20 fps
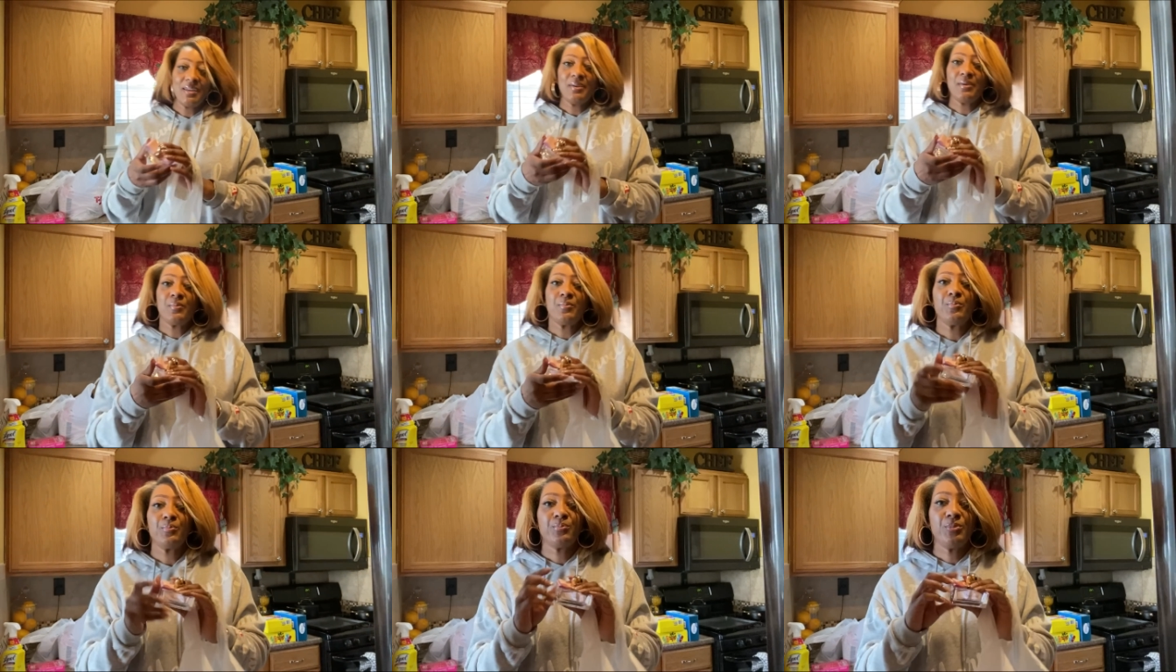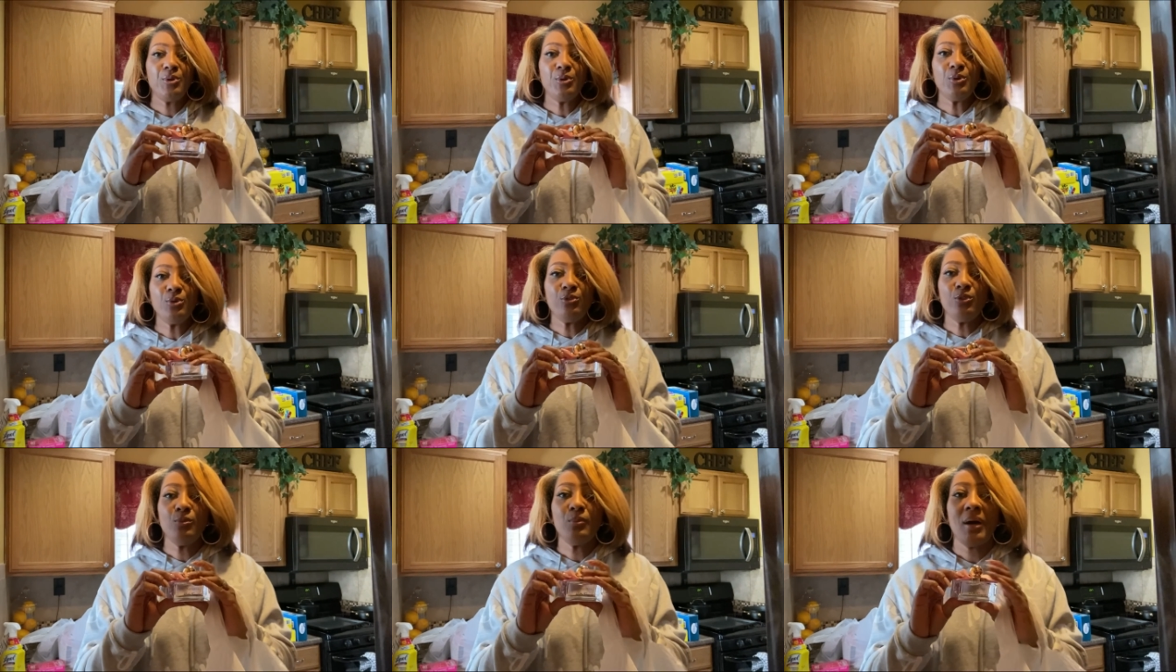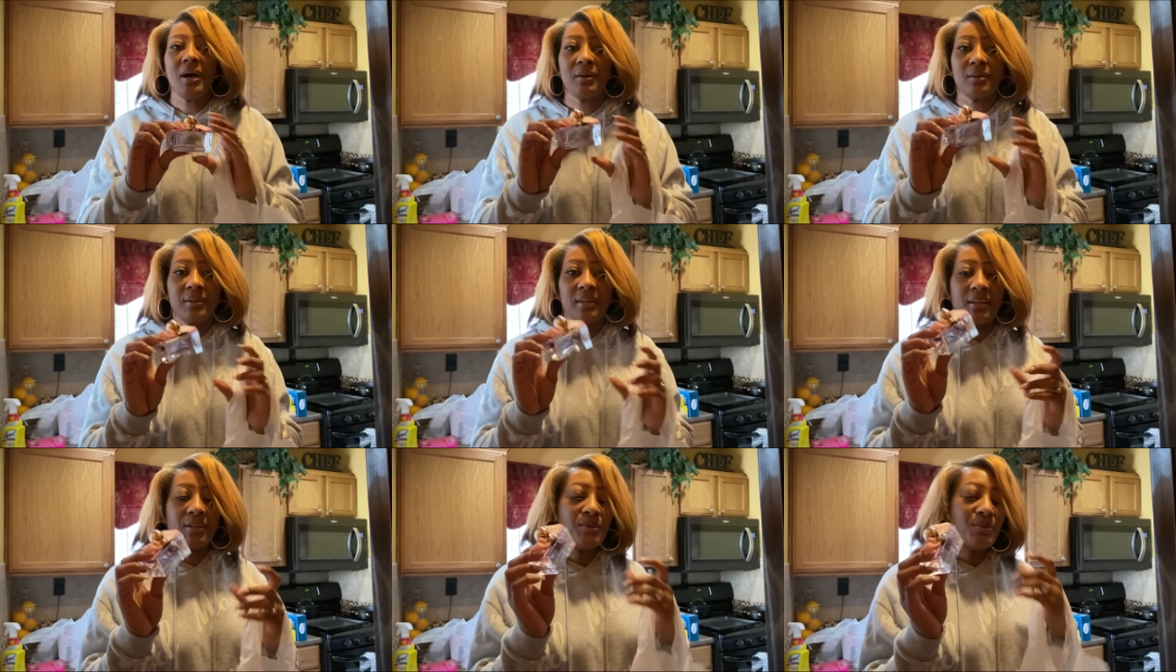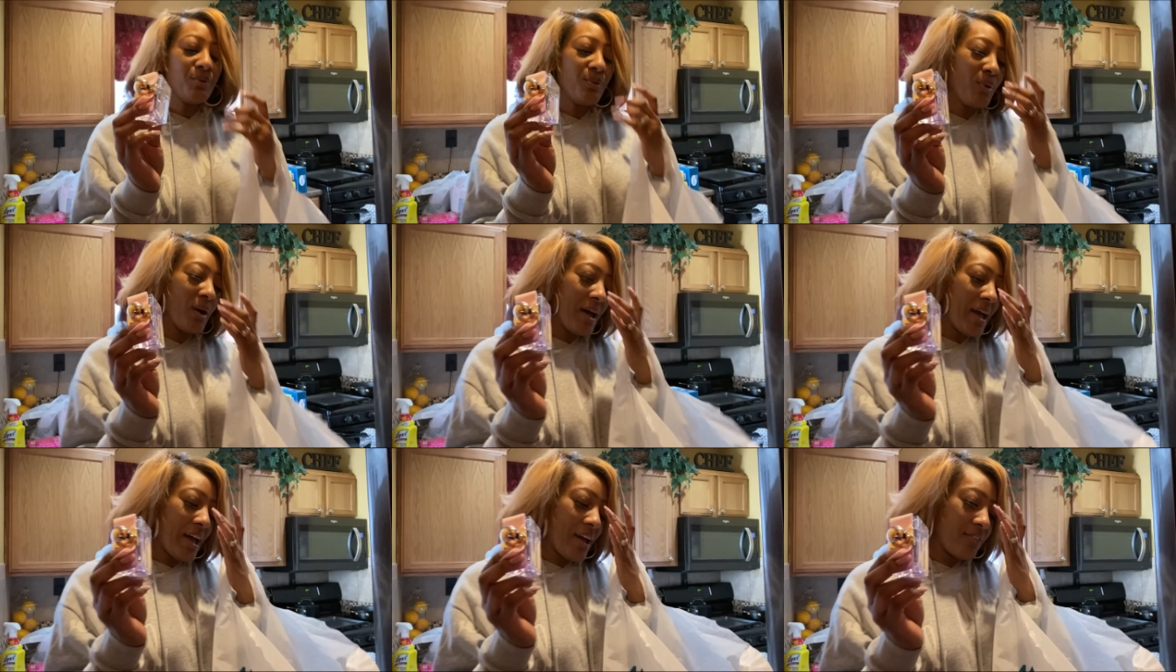here. Beautiful bottle. Now, you
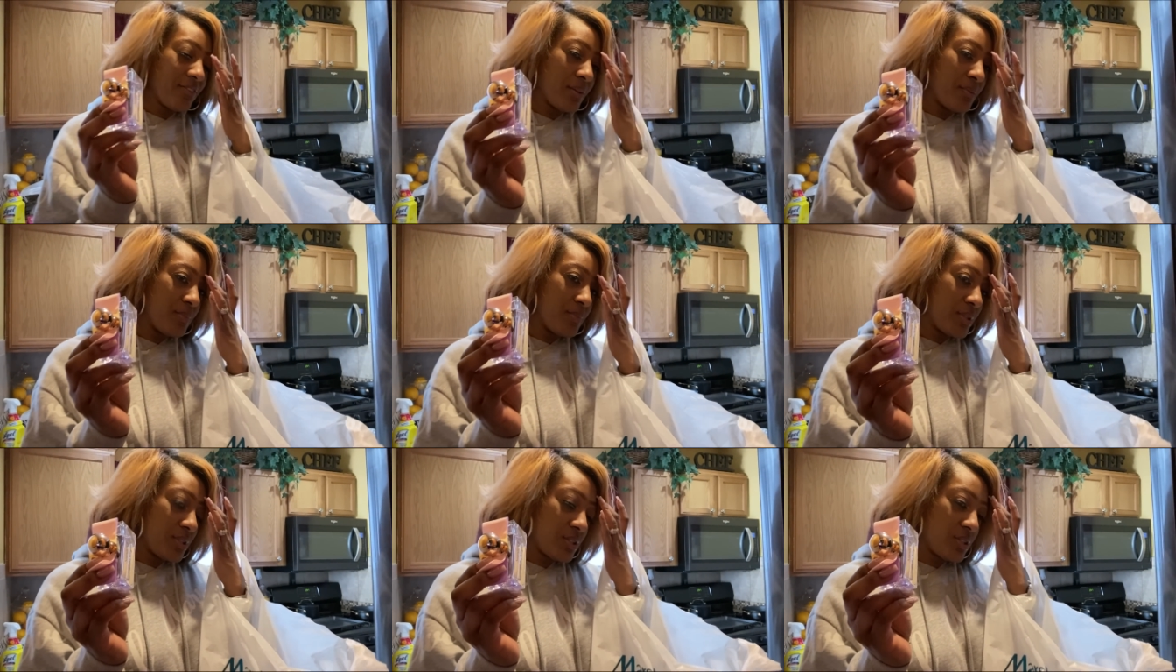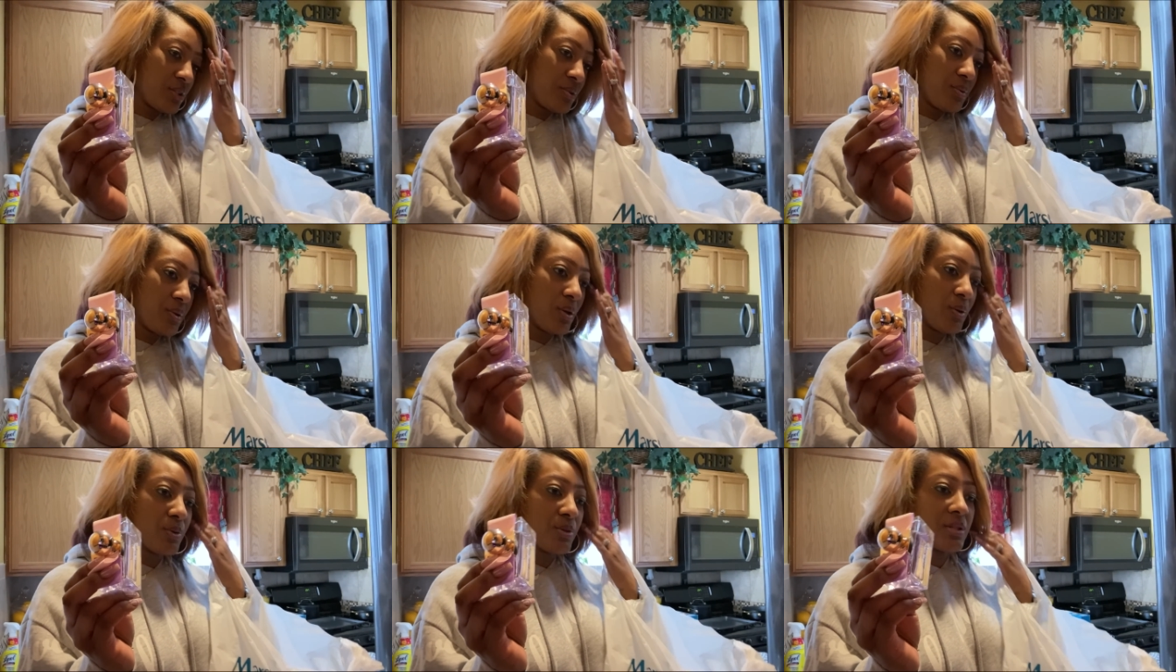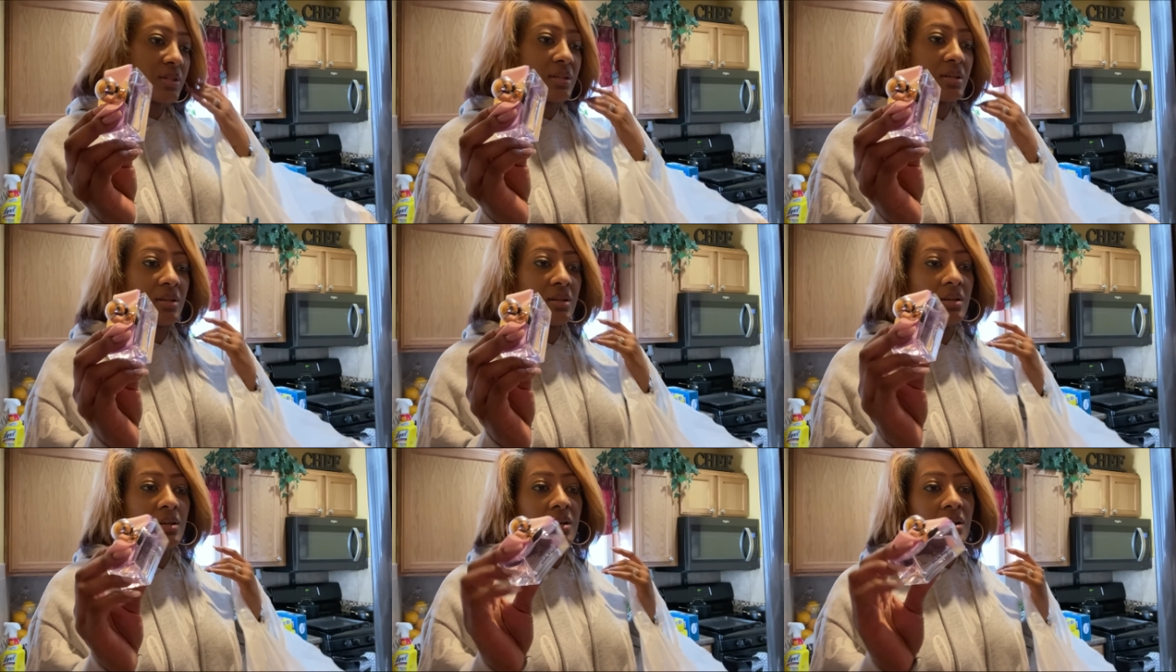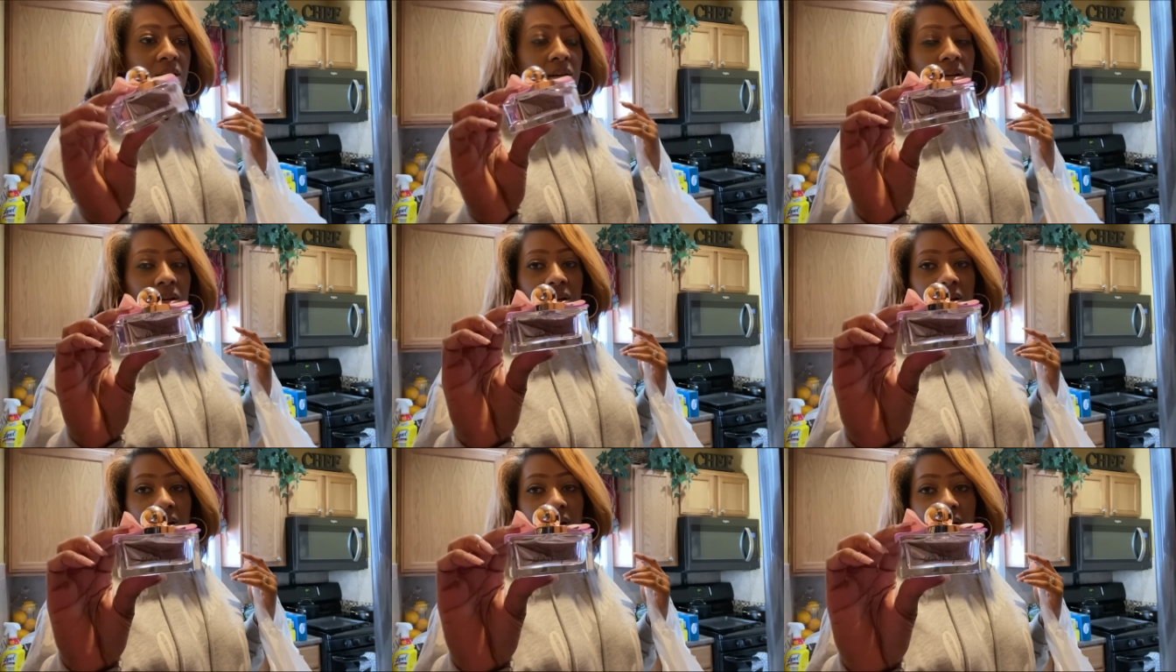know I have the Misteriosa
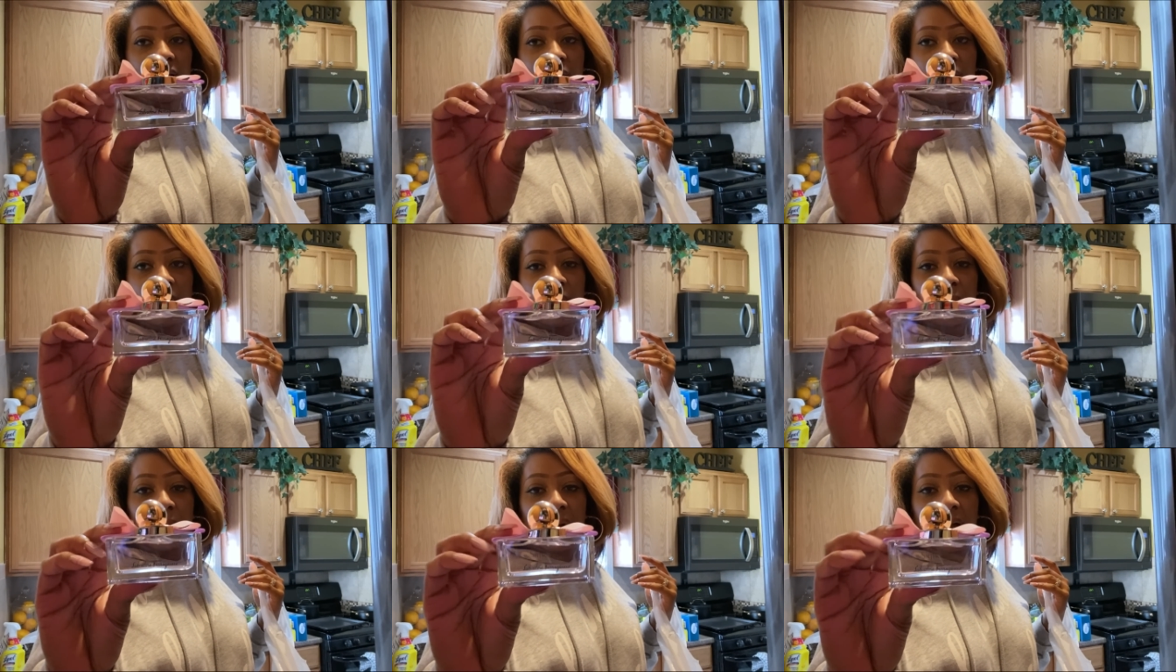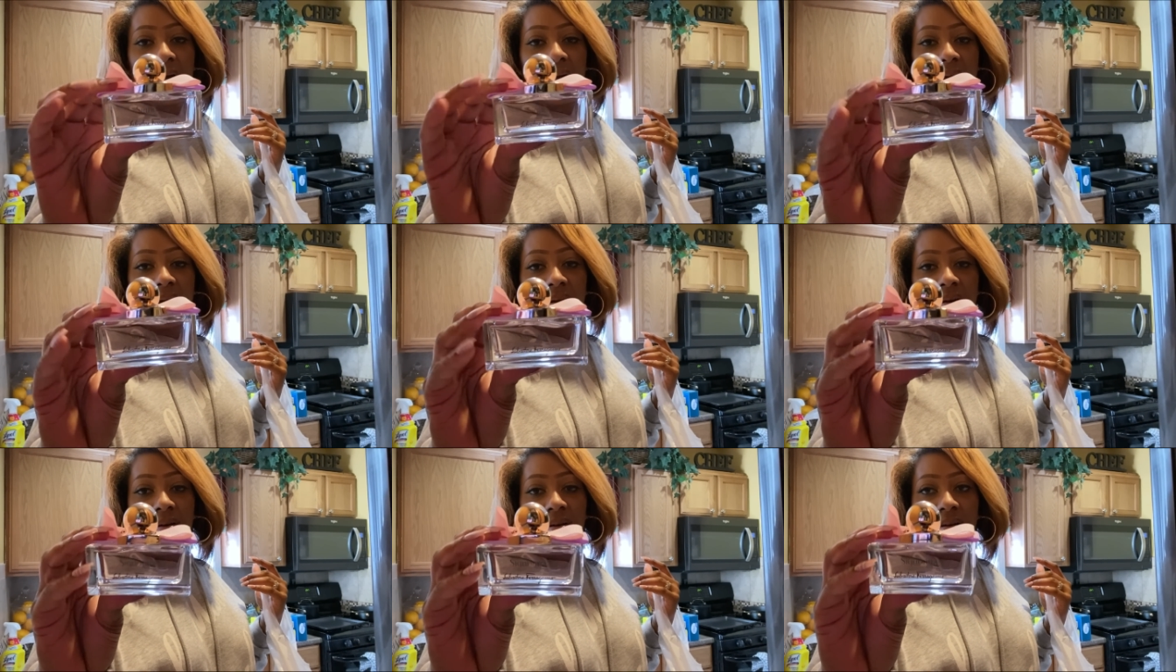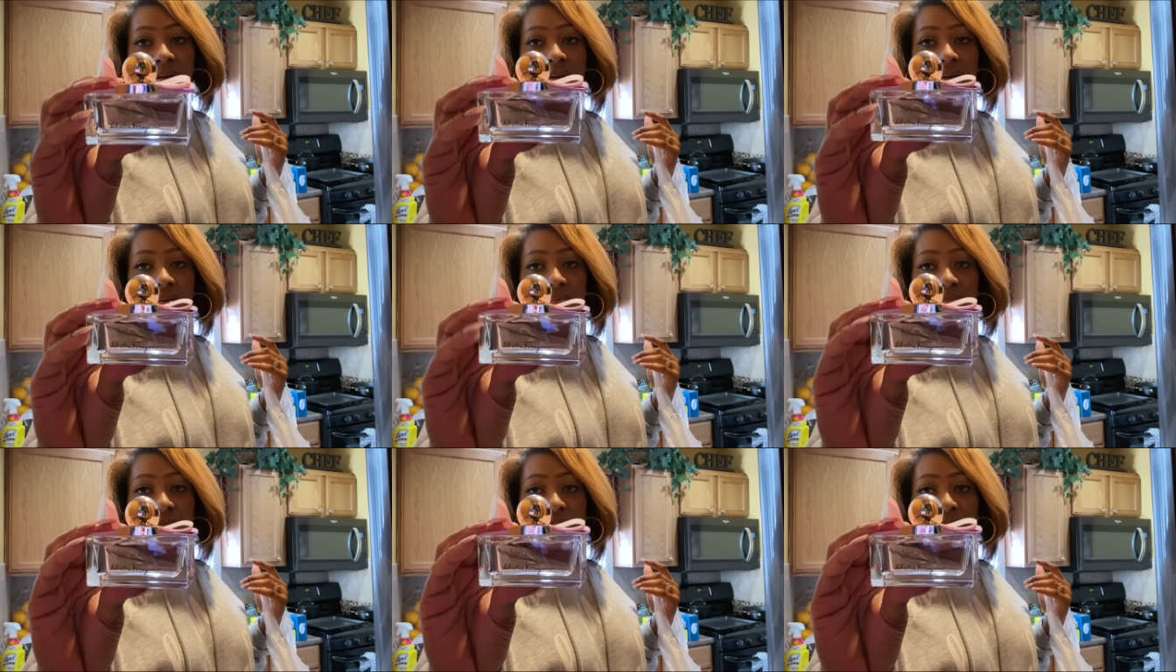by uh,